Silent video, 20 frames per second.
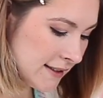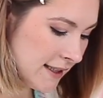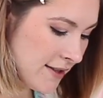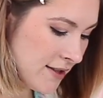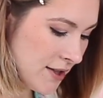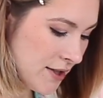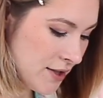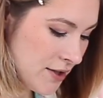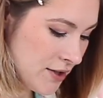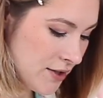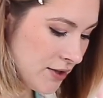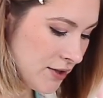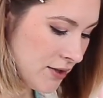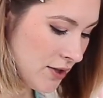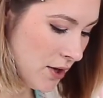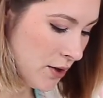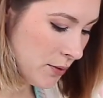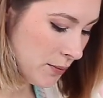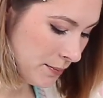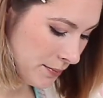These are
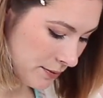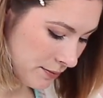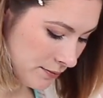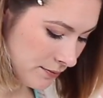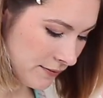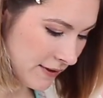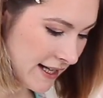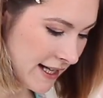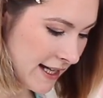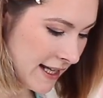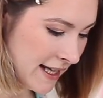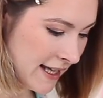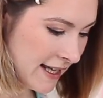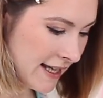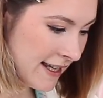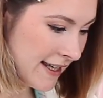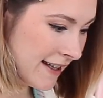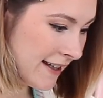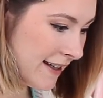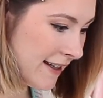so pretty.